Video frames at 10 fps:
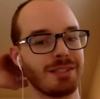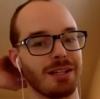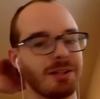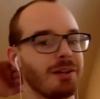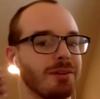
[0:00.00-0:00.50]

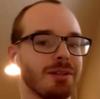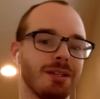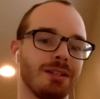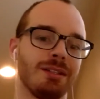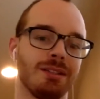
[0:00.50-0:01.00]
that code.
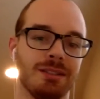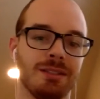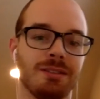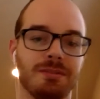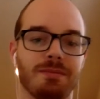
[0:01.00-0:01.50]

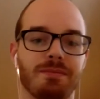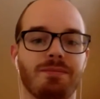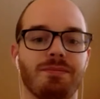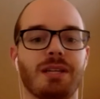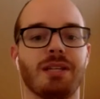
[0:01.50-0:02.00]

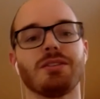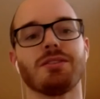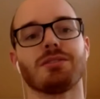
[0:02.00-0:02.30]
It's also